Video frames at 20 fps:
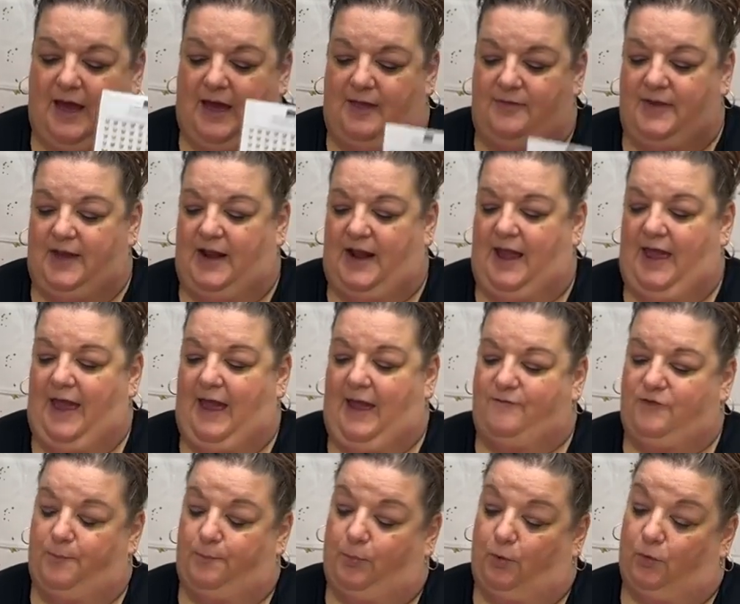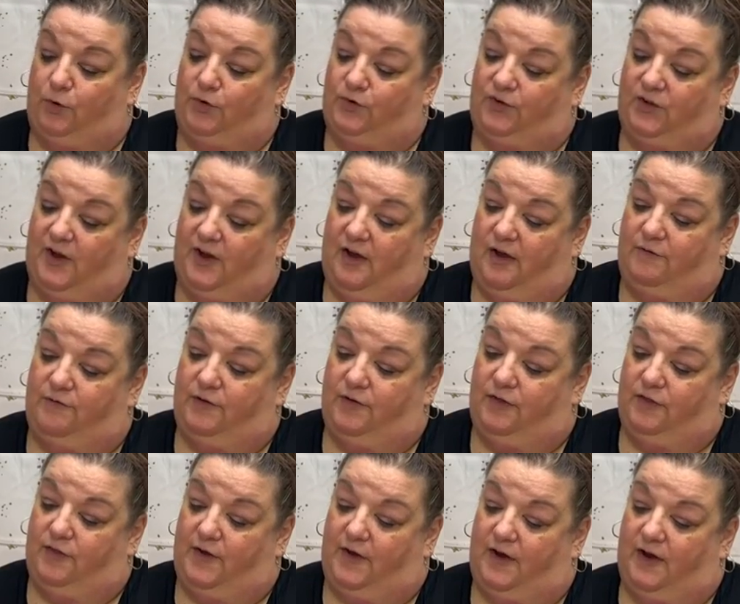and then I have a bolt of
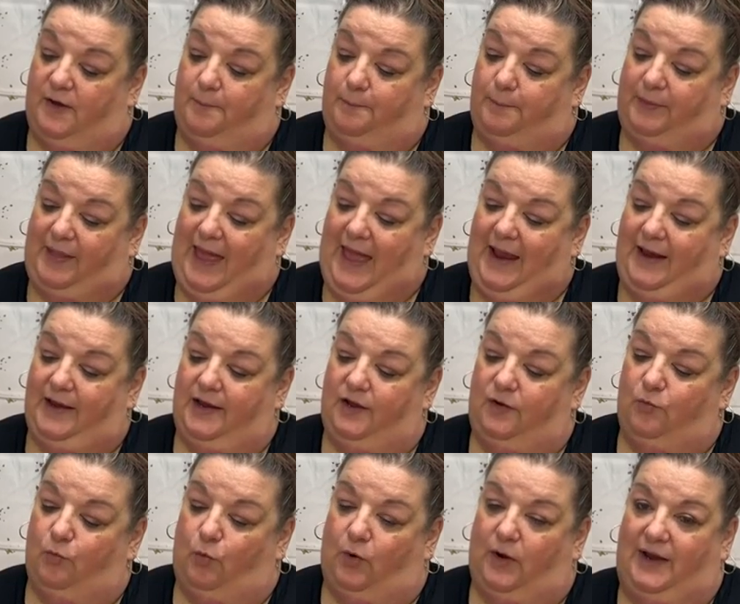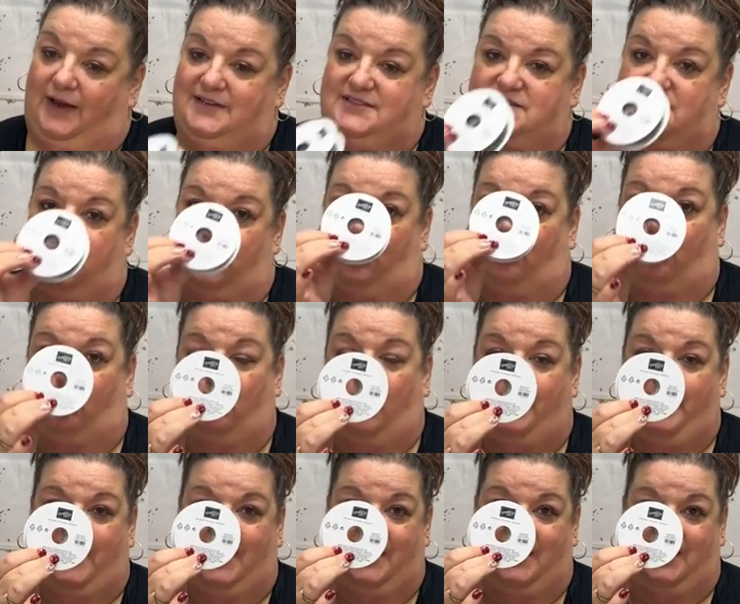the black and white
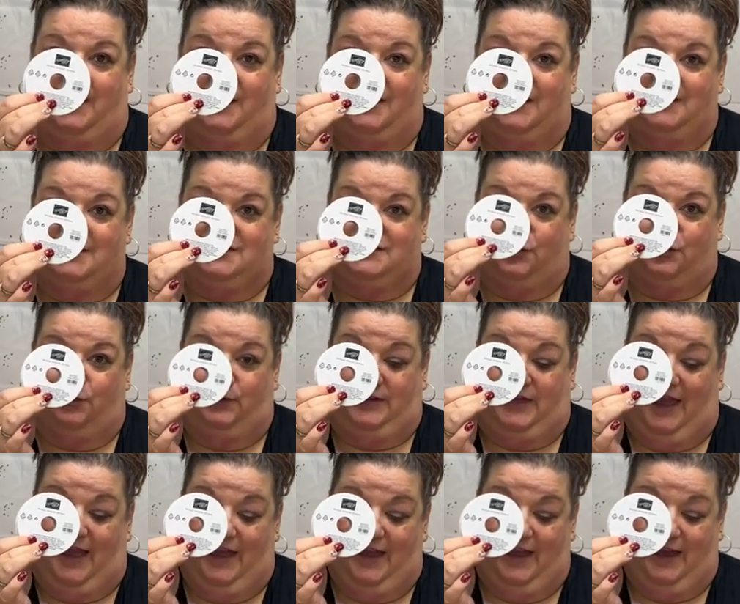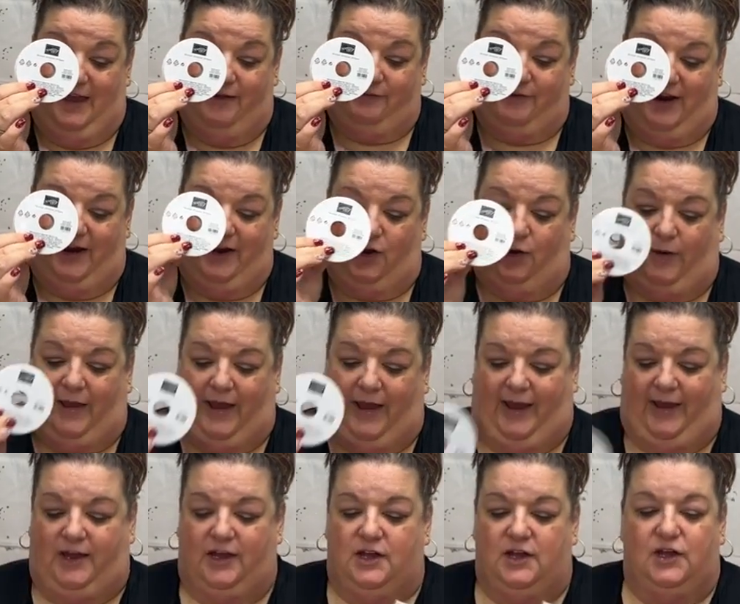ribbon. So yay, right?
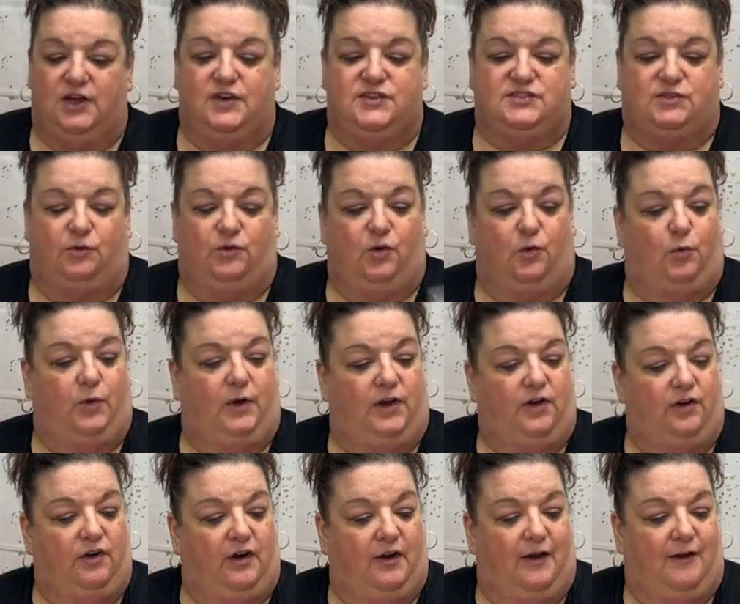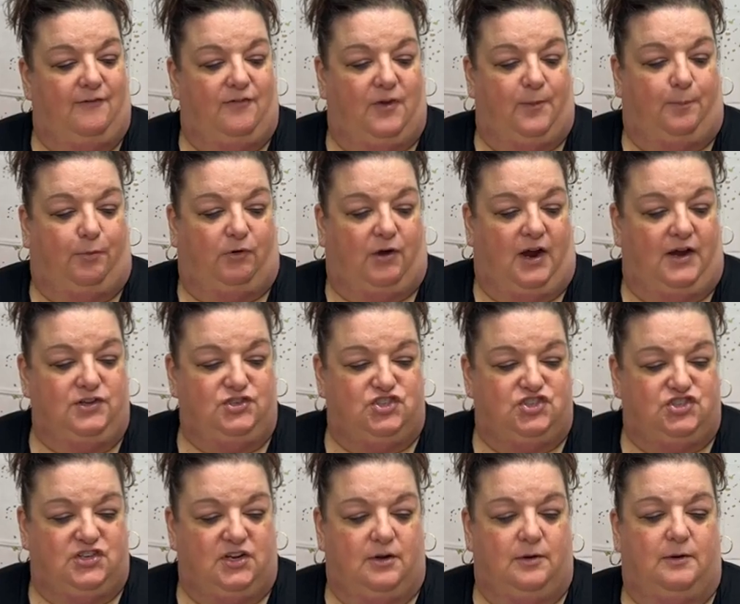Okay, so the winner of the
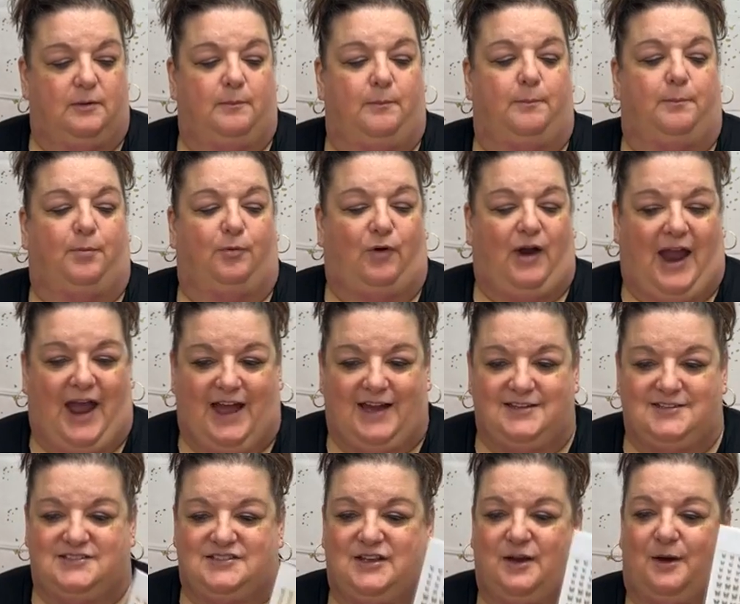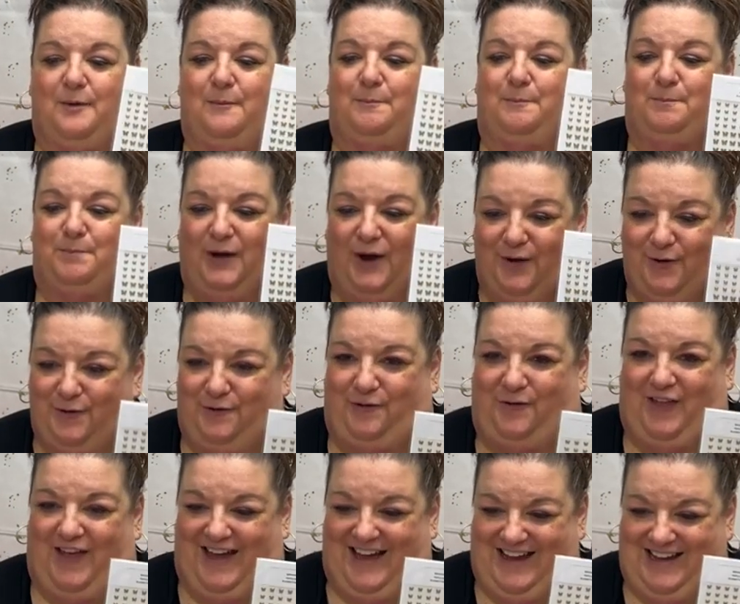brushed brass
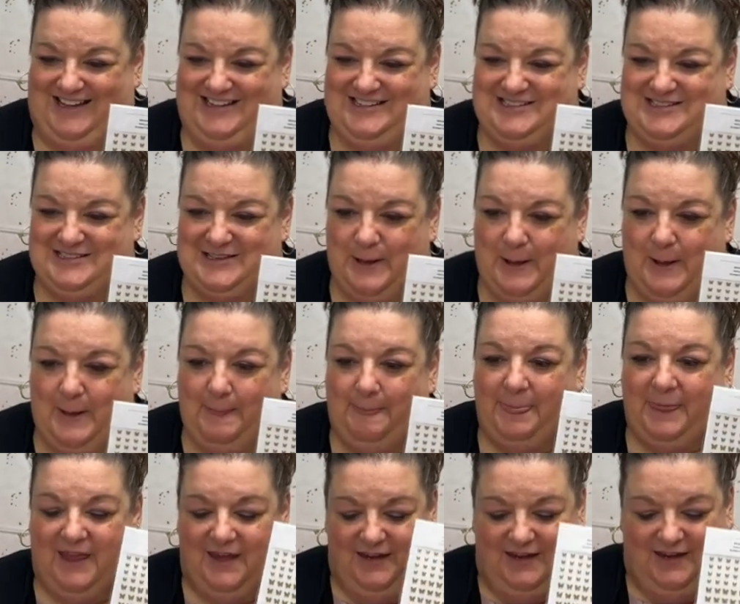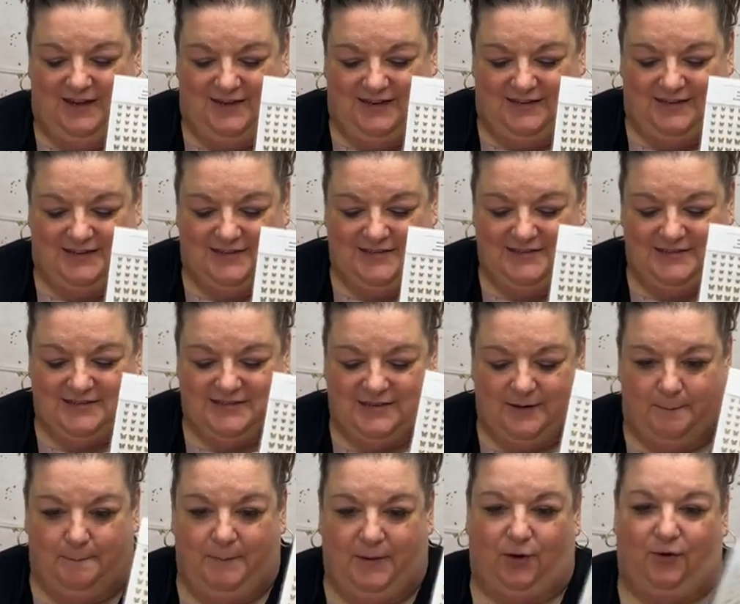butterflies is
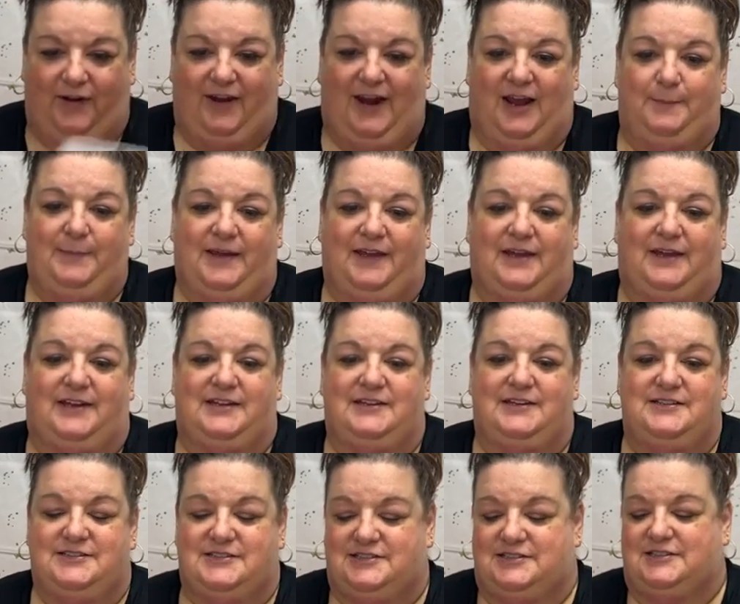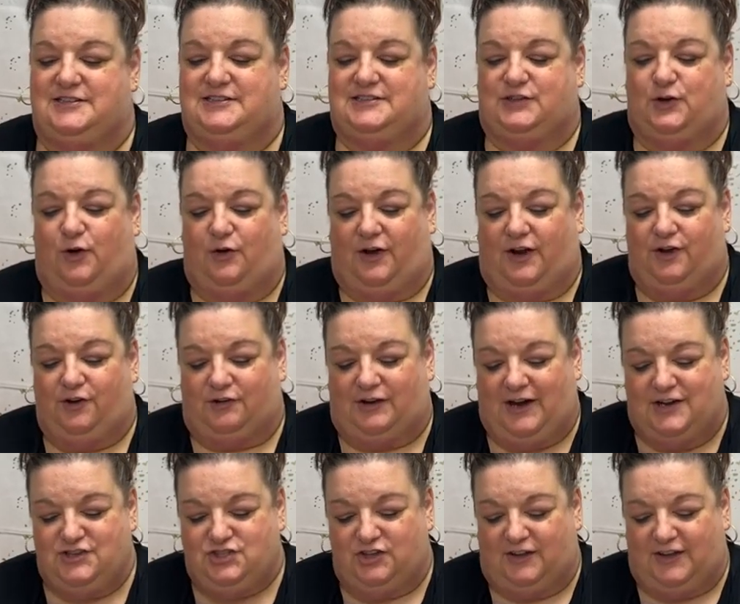Marianne McGinnis. So
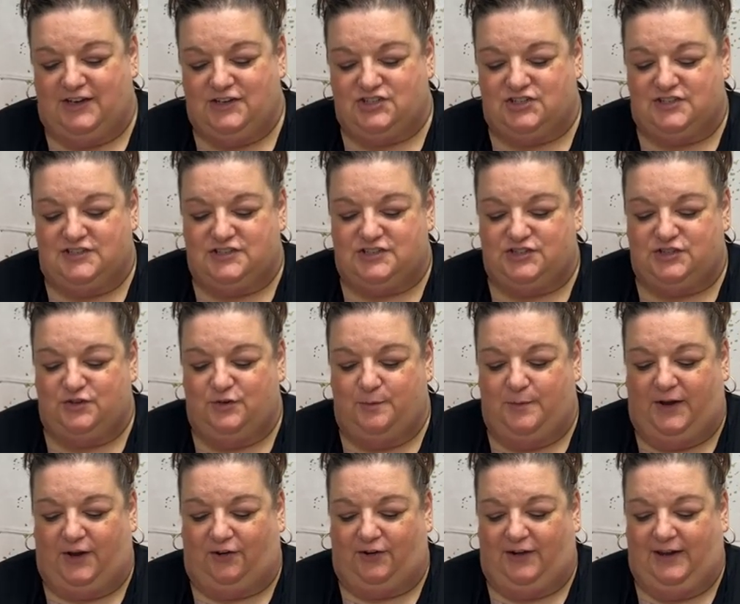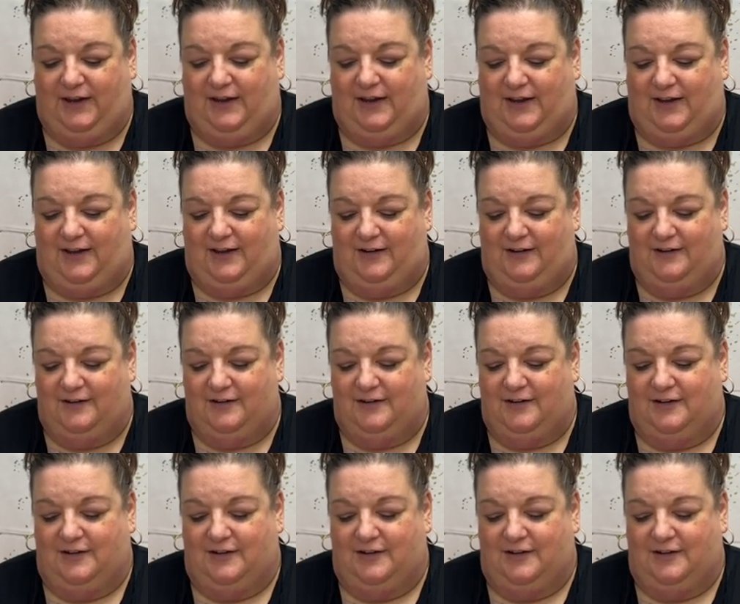congratulations to Marianne.